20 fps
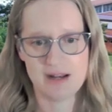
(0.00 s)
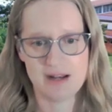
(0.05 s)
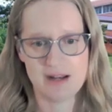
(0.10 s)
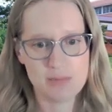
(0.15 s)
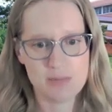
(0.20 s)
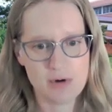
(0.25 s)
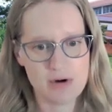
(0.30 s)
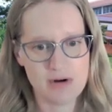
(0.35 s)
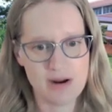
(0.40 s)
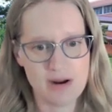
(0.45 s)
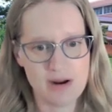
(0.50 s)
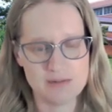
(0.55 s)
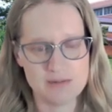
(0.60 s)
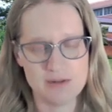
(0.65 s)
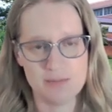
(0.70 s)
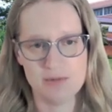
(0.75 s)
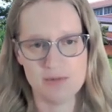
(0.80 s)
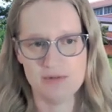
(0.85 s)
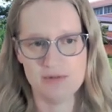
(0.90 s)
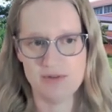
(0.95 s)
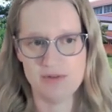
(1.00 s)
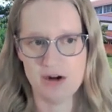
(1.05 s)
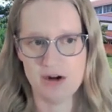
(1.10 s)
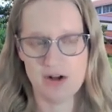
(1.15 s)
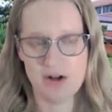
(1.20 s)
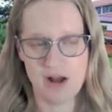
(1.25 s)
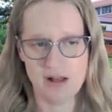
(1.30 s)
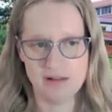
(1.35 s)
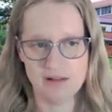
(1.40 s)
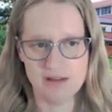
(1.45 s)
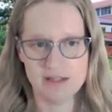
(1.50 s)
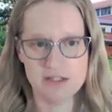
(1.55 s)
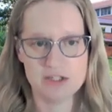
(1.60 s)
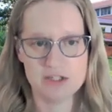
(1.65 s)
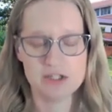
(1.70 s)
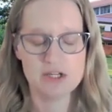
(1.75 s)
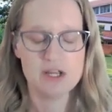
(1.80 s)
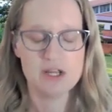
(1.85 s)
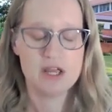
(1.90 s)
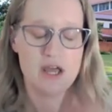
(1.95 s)
any programs at Brevard
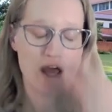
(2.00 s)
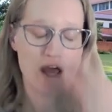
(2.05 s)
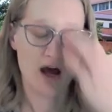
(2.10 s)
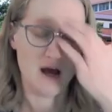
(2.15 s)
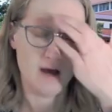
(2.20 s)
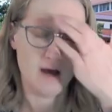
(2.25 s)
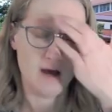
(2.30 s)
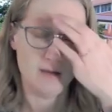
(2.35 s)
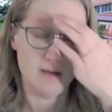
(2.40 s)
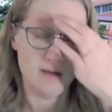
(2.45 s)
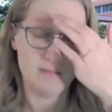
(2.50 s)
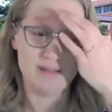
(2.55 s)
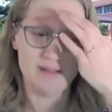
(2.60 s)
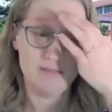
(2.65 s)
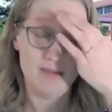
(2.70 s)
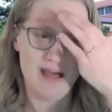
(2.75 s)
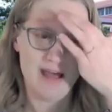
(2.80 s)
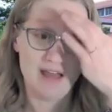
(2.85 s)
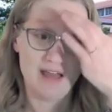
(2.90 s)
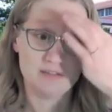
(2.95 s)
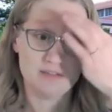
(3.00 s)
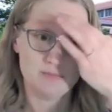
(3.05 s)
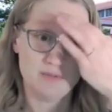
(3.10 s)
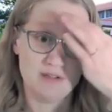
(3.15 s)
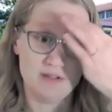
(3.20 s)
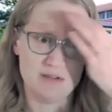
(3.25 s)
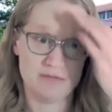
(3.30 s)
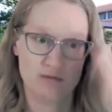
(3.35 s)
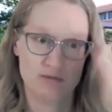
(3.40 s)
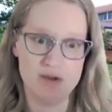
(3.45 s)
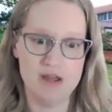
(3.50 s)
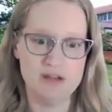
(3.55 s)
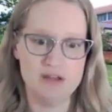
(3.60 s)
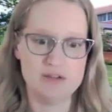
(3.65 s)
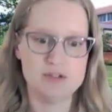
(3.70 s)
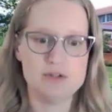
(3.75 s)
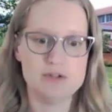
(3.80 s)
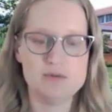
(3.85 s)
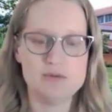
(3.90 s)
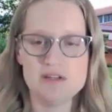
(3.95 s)
College. In the past, we have
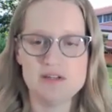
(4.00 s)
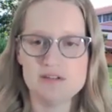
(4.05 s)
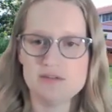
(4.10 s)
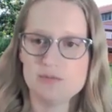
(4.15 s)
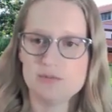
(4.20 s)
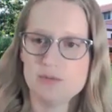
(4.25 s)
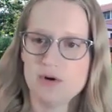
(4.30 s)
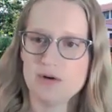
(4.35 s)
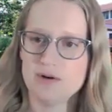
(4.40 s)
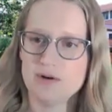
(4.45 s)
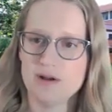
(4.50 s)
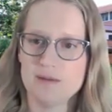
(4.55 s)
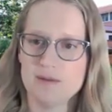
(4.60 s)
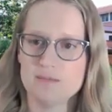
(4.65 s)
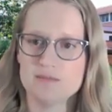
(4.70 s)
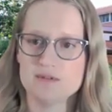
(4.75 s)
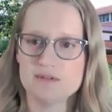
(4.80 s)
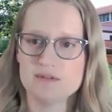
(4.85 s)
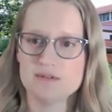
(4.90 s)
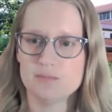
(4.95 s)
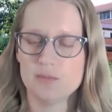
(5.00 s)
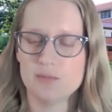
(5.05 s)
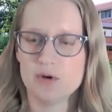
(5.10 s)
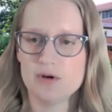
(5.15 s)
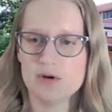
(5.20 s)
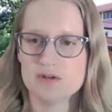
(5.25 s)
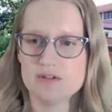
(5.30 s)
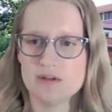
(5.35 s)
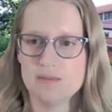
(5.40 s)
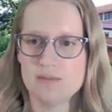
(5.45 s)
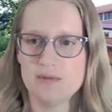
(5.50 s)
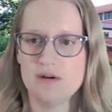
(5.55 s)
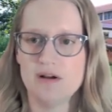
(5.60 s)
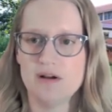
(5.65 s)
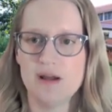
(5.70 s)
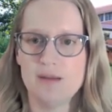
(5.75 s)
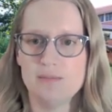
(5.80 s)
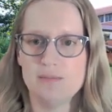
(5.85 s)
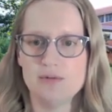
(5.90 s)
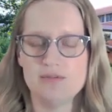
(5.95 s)
run 2 weeks of programs per summer
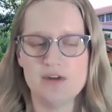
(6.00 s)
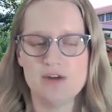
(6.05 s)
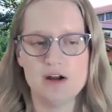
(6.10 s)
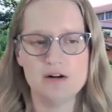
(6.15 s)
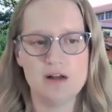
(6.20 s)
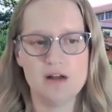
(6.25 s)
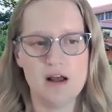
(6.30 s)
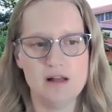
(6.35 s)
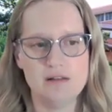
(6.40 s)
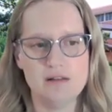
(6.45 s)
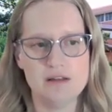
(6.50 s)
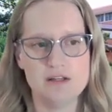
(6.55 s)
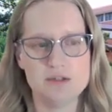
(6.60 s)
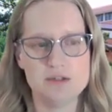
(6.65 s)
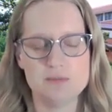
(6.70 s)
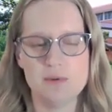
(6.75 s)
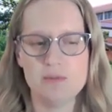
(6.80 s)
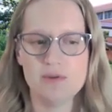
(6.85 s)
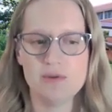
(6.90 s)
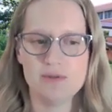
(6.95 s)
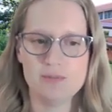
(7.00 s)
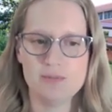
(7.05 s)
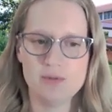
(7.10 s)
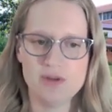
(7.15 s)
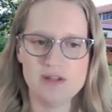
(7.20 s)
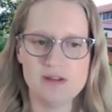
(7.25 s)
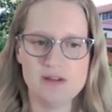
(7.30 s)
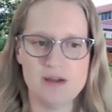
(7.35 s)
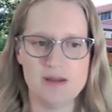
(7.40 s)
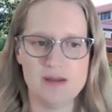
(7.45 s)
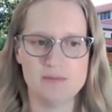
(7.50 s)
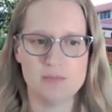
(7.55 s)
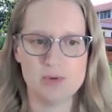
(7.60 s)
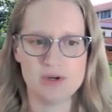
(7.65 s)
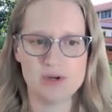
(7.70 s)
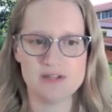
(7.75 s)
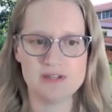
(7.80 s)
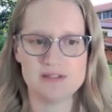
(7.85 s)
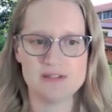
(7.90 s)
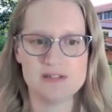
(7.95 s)
at Brevard College, but with bringing on
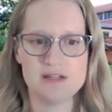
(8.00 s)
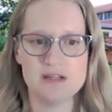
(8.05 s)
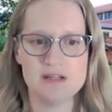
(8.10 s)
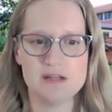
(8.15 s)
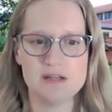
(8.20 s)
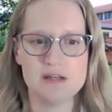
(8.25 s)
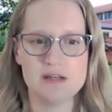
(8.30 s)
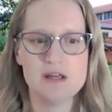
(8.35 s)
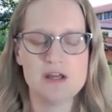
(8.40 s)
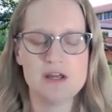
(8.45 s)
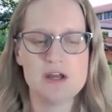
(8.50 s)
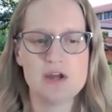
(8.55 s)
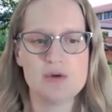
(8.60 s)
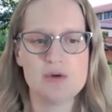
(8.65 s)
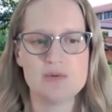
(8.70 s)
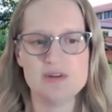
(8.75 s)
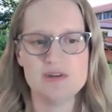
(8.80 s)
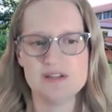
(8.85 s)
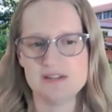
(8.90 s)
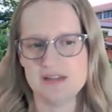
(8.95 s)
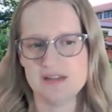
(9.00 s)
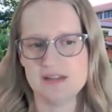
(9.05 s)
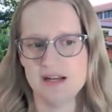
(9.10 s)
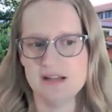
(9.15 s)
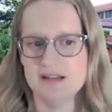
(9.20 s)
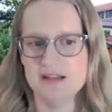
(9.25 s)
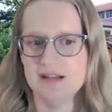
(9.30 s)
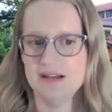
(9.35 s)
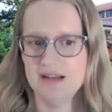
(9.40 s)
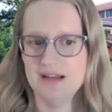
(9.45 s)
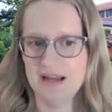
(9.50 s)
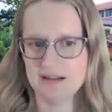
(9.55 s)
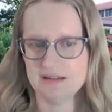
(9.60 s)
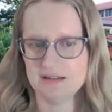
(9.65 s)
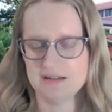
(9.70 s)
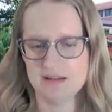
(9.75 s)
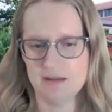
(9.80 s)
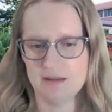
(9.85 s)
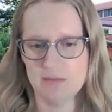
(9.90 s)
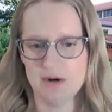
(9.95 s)
Morganton, we decided that
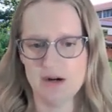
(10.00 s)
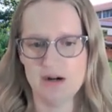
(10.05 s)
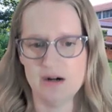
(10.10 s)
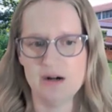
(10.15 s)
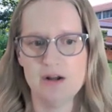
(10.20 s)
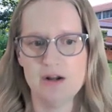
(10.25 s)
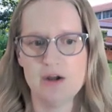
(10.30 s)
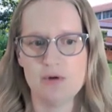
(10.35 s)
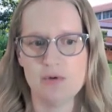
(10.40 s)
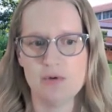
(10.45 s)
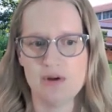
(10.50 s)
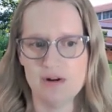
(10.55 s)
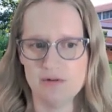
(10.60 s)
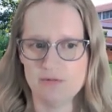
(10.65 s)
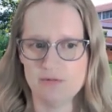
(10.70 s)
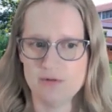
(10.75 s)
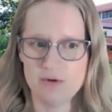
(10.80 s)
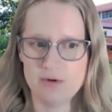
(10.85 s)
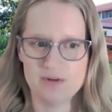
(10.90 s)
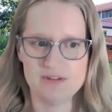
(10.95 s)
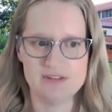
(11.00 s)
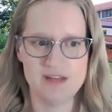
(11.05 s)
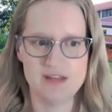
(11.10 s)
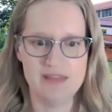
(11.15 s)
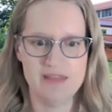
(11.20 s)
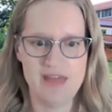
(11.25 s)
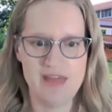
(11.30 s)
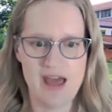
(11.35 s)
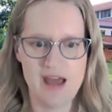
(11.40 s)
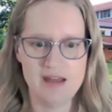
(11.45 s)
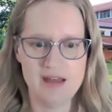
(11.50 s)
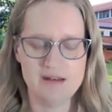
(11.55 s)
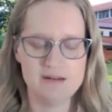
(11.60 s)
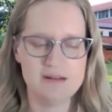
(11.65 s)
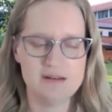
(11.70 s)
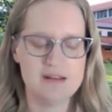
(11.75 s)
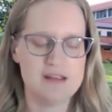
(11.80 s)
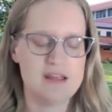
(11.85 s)
next summer, we're going to focus on that.